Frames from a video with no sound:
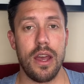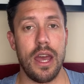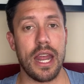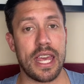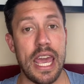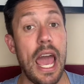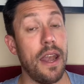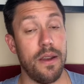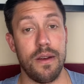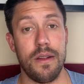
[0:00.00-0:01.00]
And
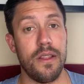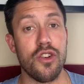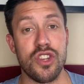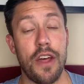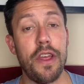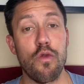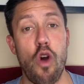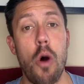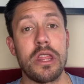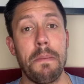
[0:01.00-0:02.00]
again, there's nothing
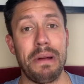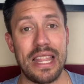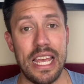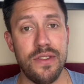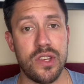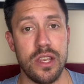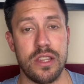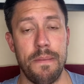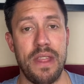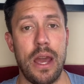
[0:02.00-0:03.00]
wrong with the belief
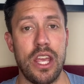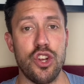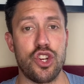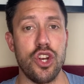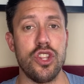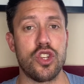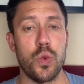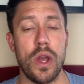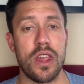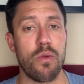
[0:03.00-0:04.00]
system that he shouldn't
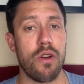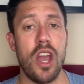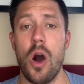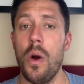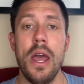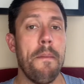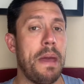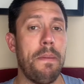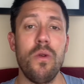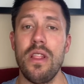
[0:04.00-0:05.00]
swing 3-0.
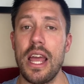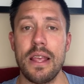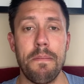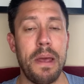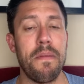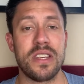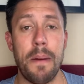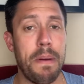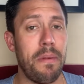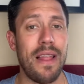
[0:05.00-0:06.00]

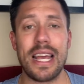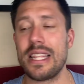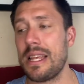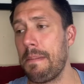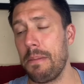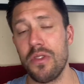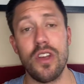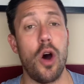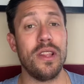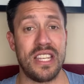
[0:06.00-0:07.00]
Some people like it, some people
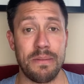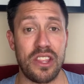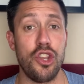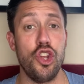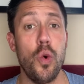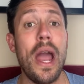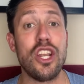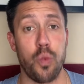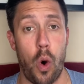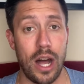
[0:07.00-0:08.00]
don't. It seems like the new
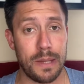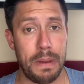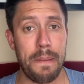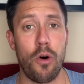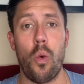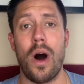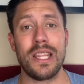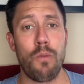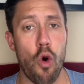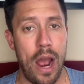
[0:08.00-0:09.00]
age wants people,
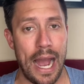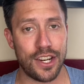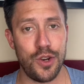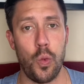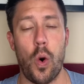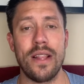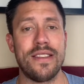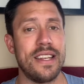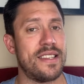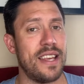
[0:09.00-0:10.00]
wants more action, wants
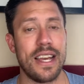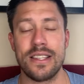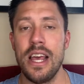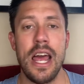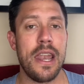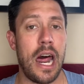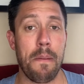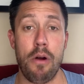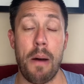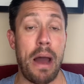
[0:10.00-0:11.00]
these things. Not a
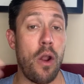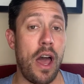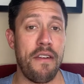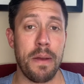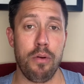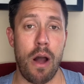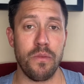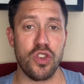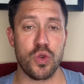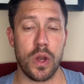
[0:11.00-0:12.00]
problem. I don't have any problem
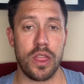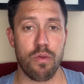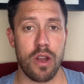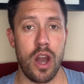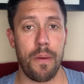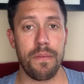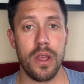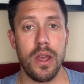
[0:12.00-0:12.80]
if you swing 3-0.